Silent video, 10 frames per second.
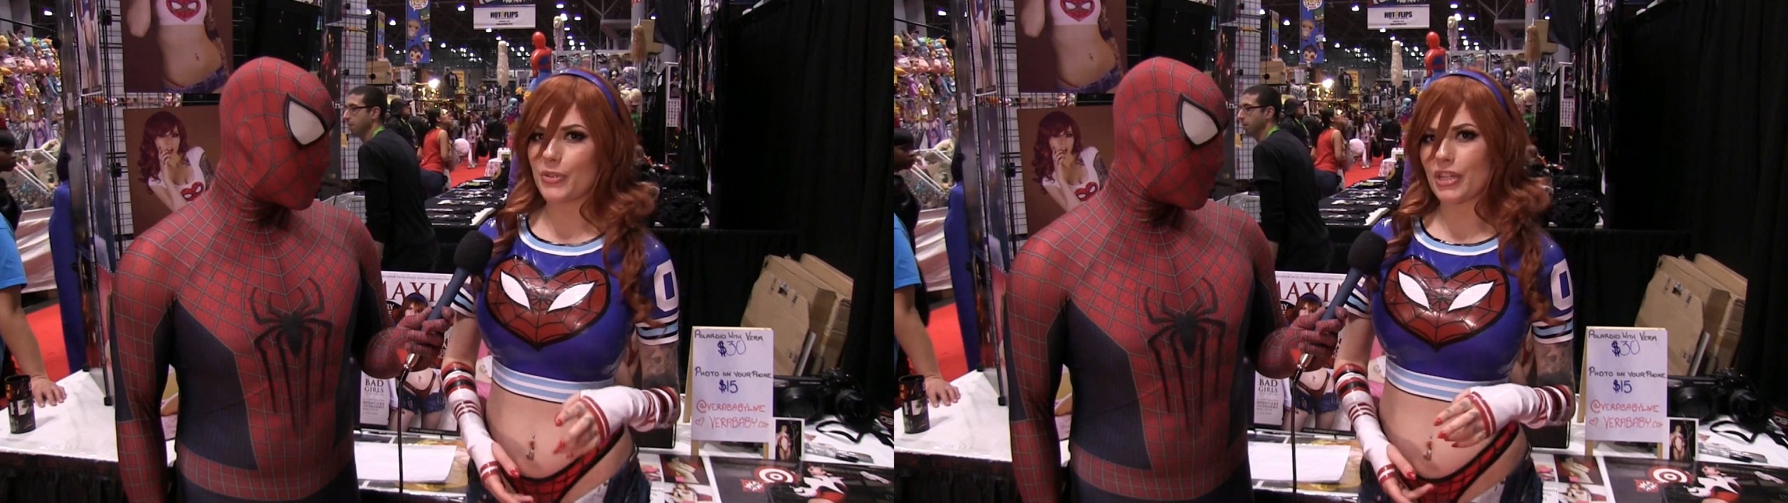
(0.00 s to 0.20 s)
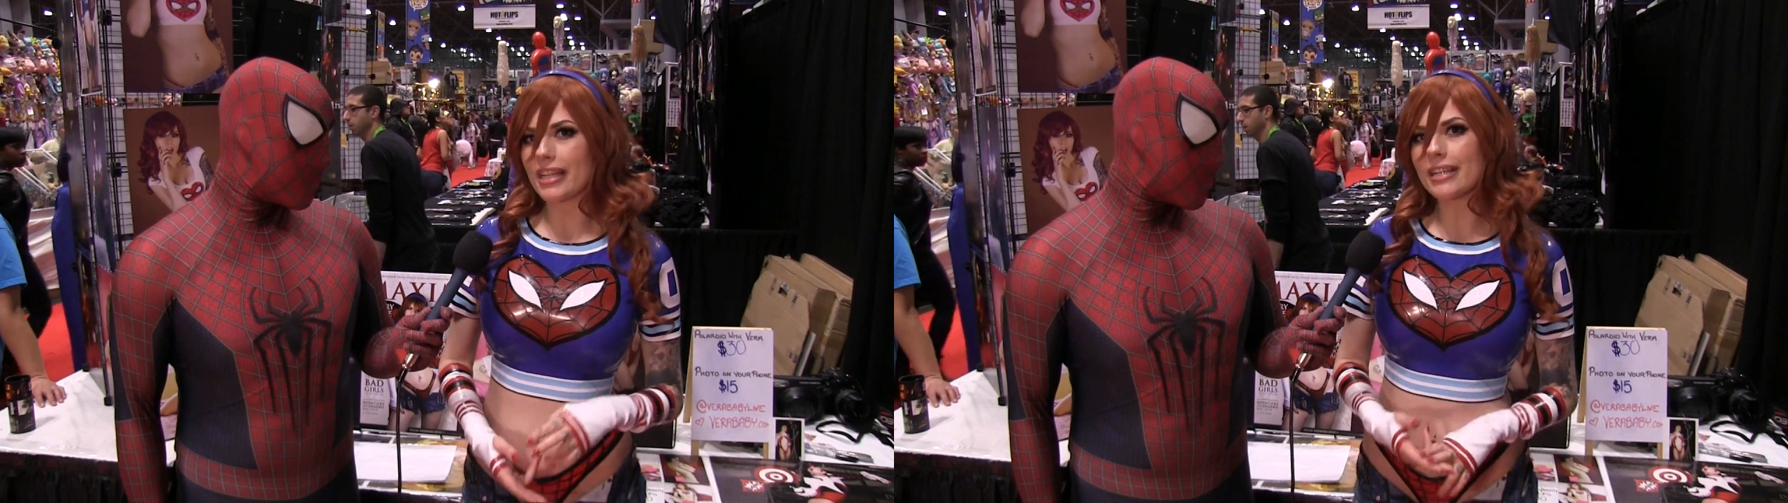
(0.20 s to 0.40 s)
you
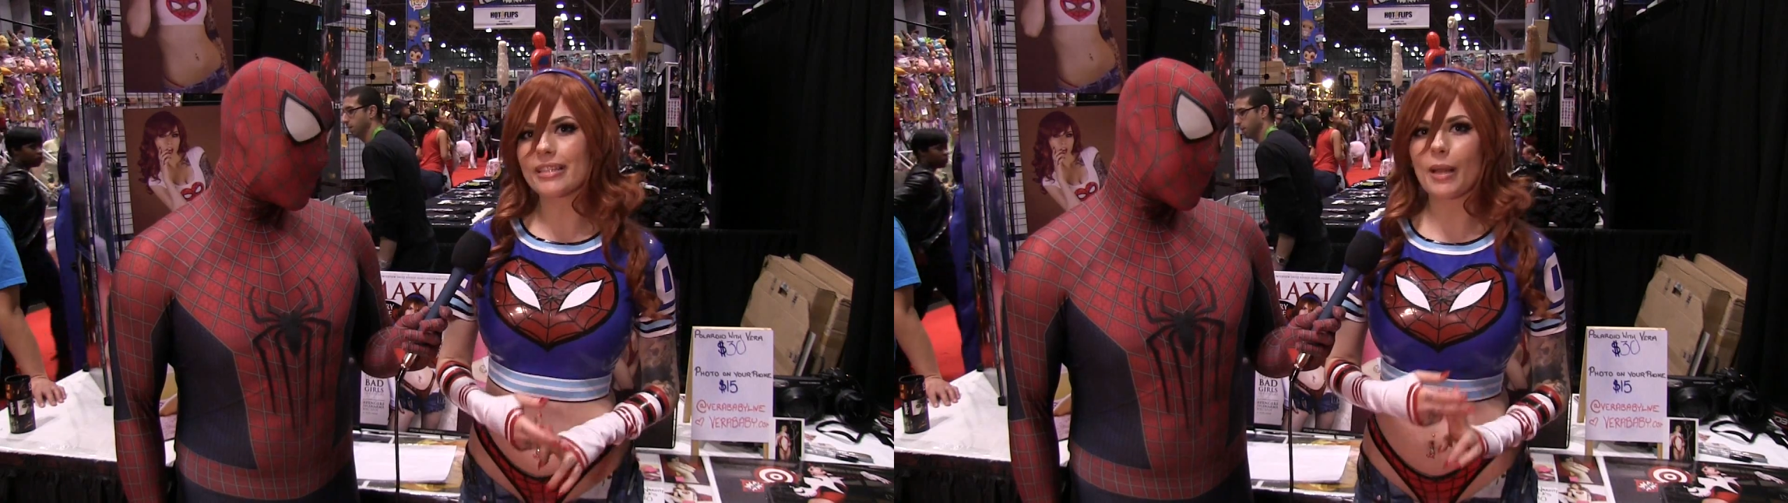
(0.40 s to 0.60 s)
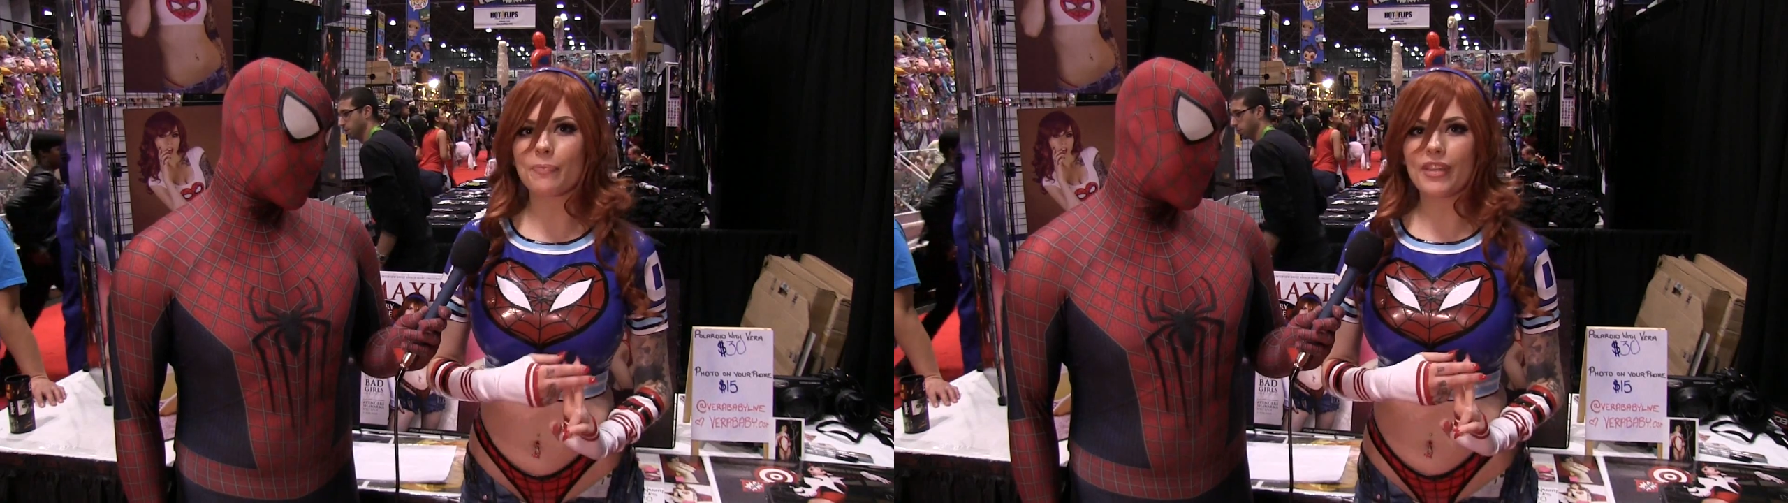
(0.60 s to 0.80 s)
should eat
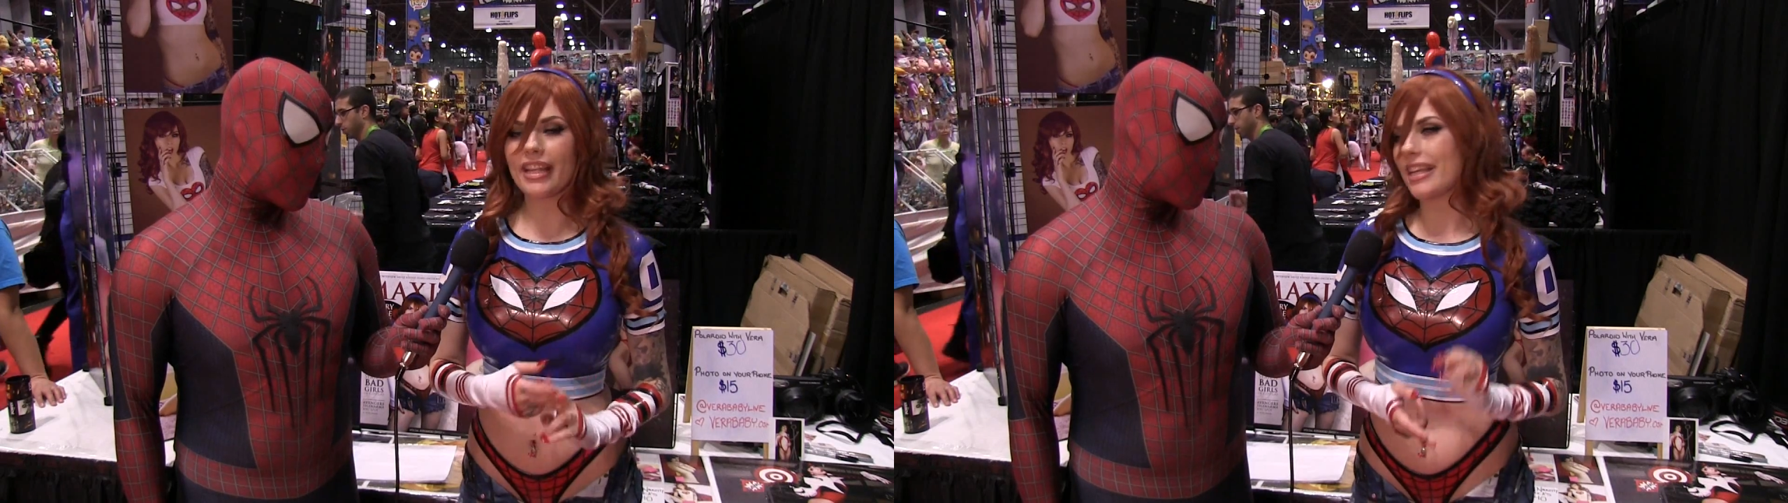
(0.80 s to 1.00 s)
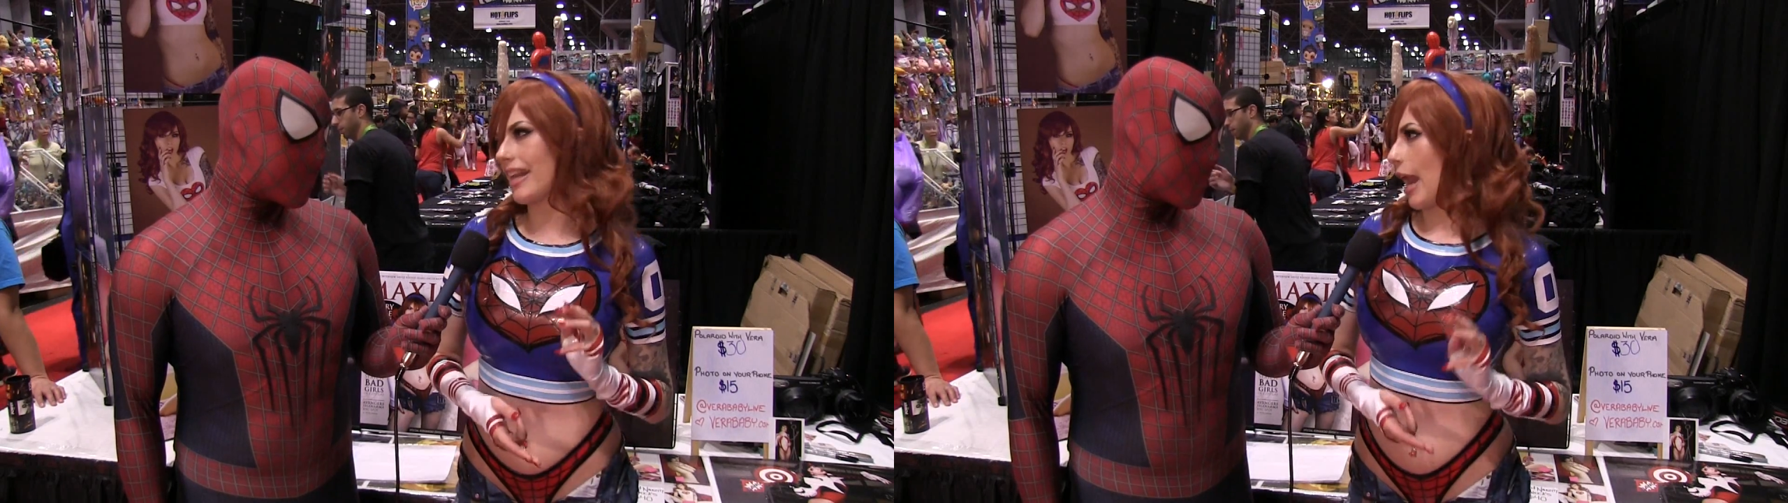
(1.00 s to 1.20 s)

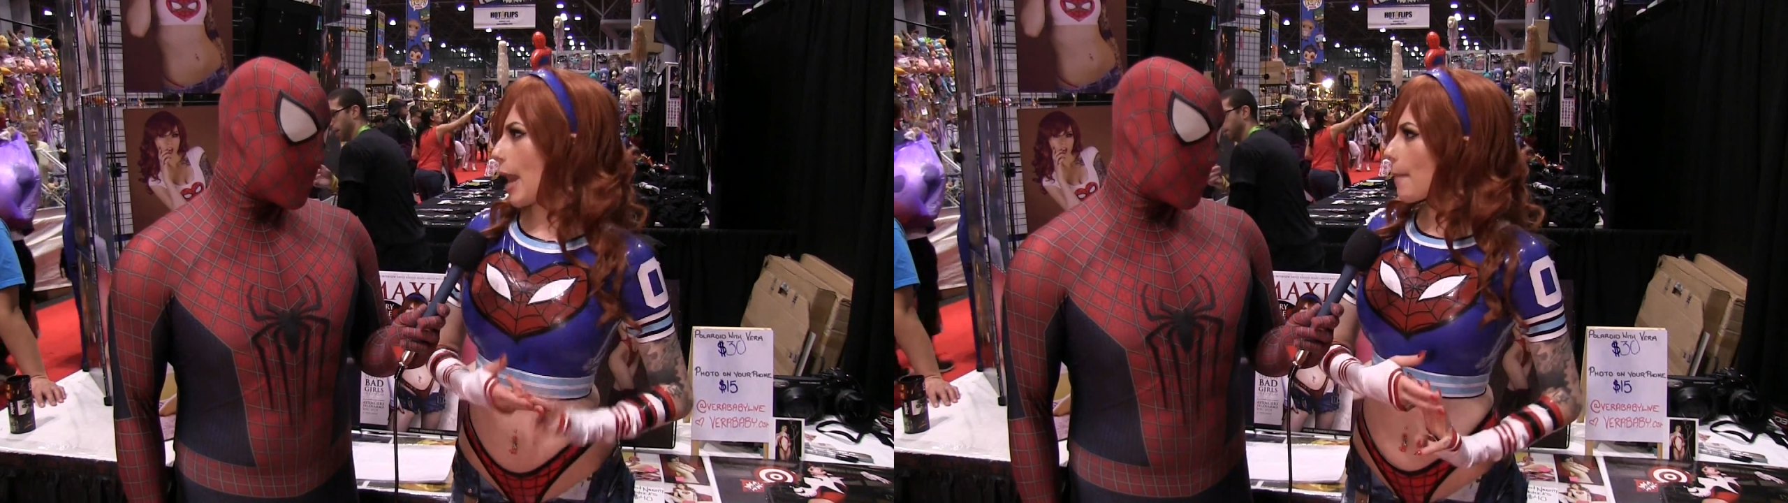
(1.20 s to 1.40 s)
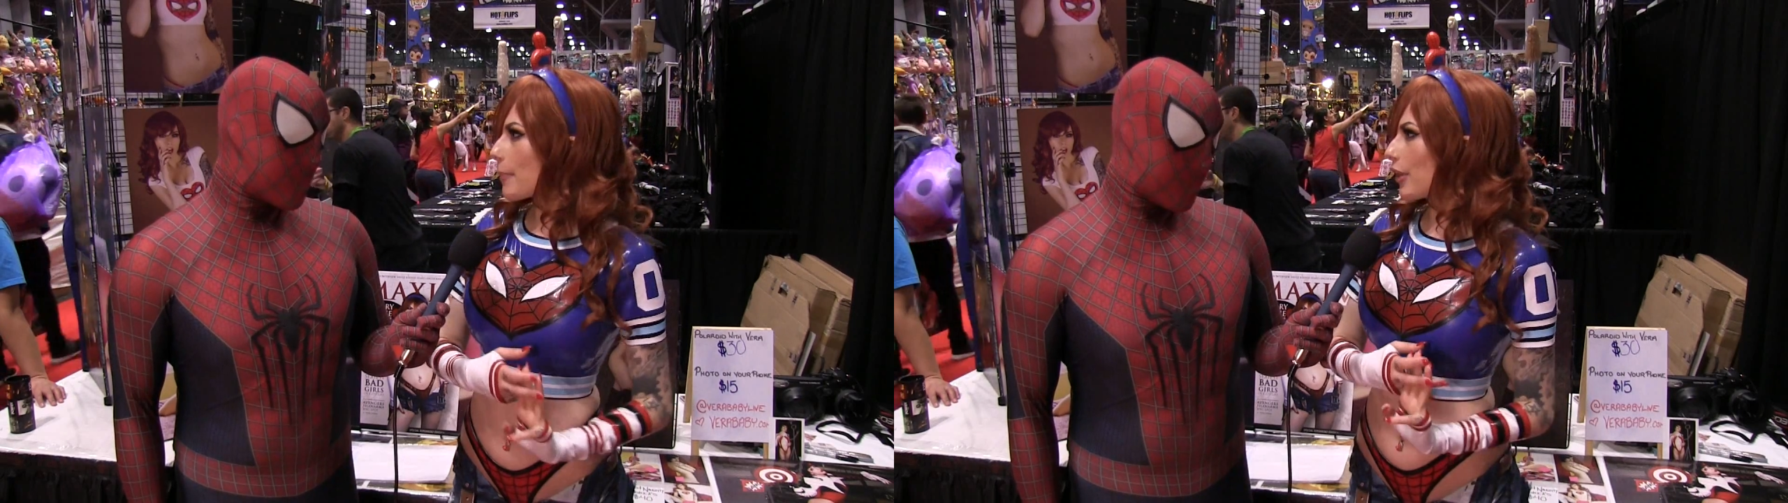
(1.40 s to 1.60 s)
something, eat a
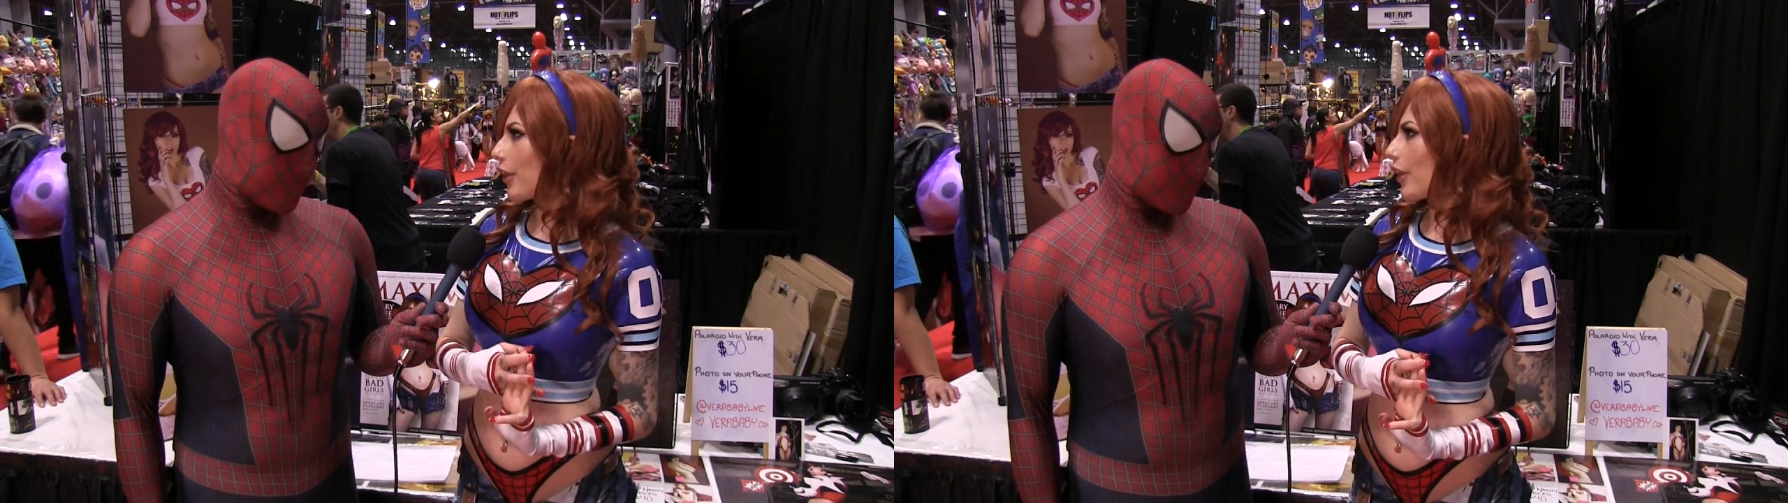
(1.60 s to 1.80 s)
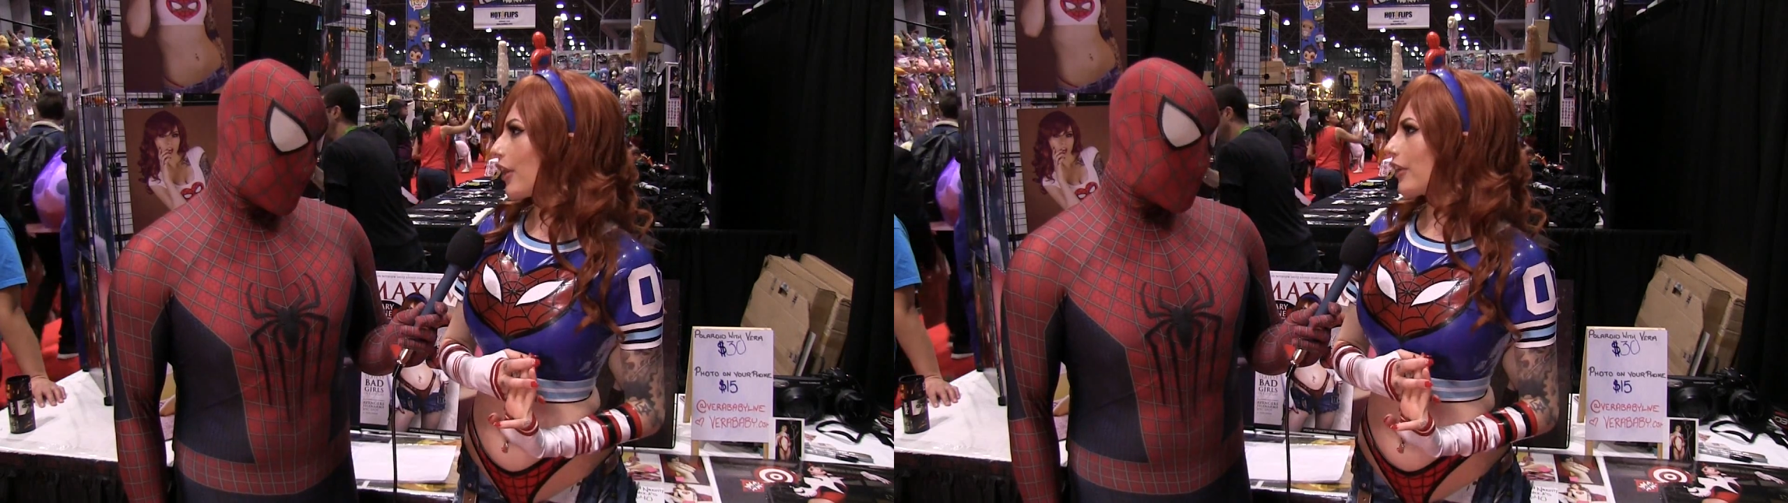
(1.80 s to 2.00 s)

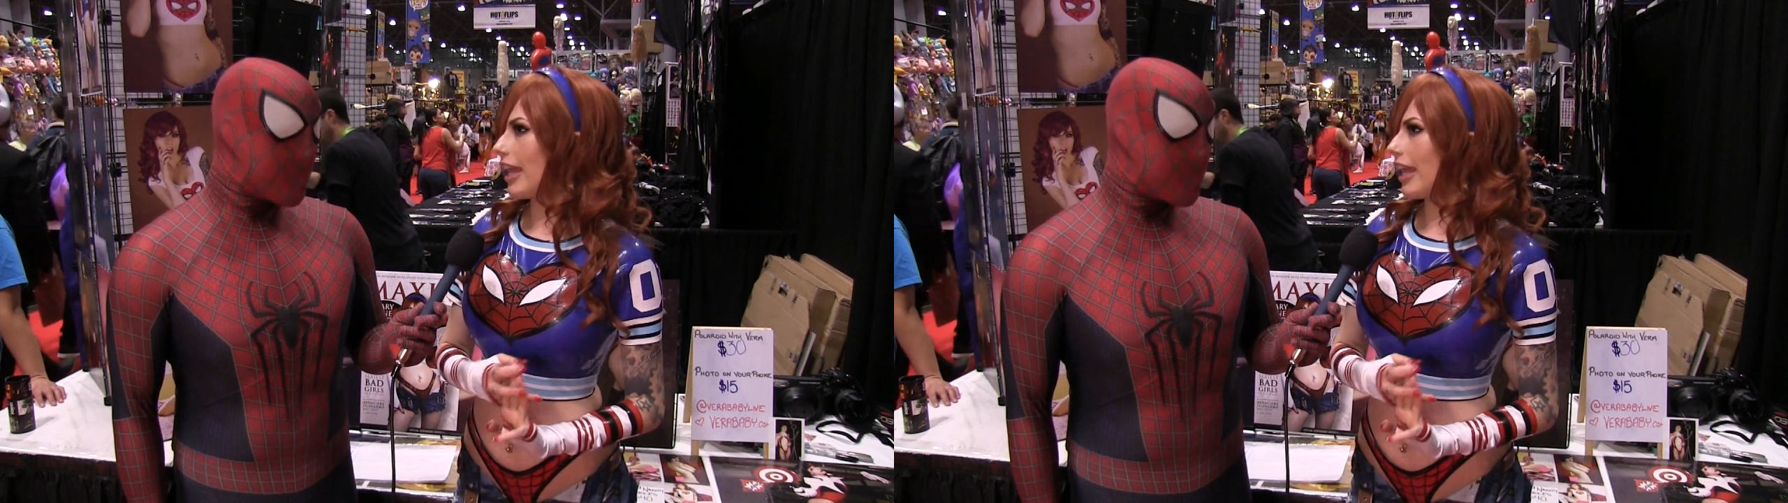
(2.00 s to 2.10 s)
hamburger,